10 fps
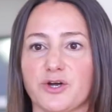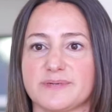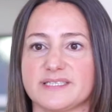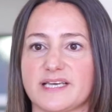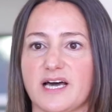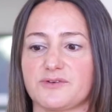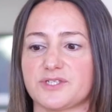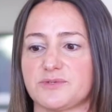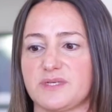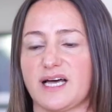opens out
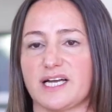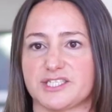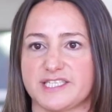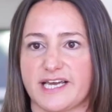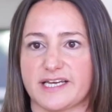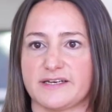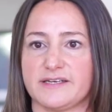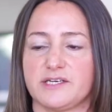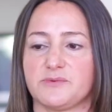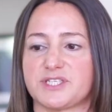onto a large deck,
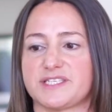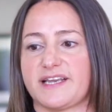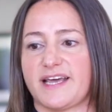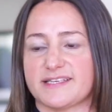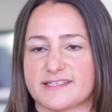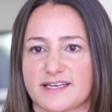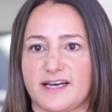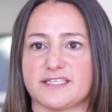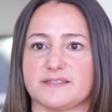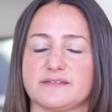which then has the
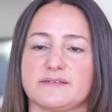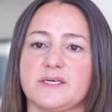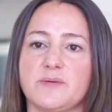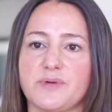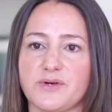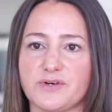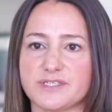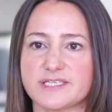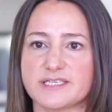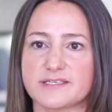garden
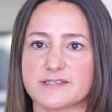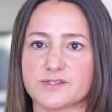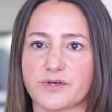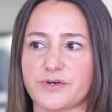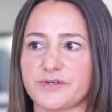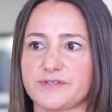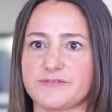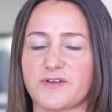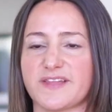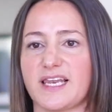beyond, so
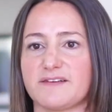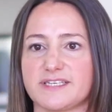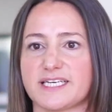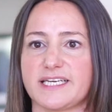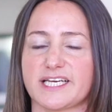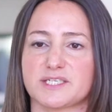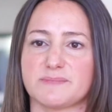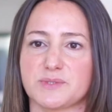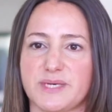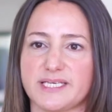you've got that lovely connection
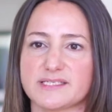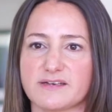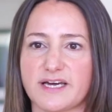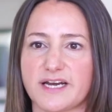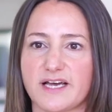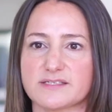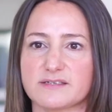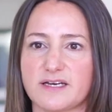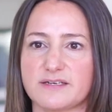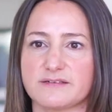between inside and outside.